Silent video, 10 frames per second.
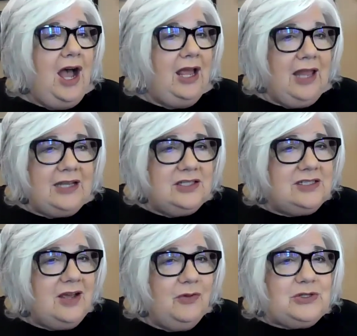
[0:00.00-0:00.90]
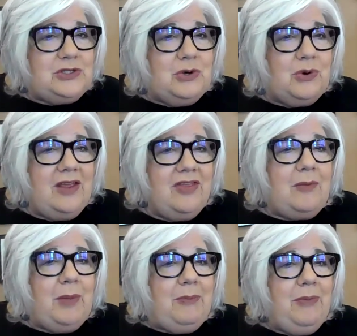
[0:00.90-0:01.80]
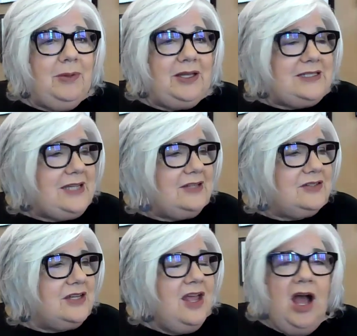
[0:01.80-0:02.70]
I like to tell the story that my public test,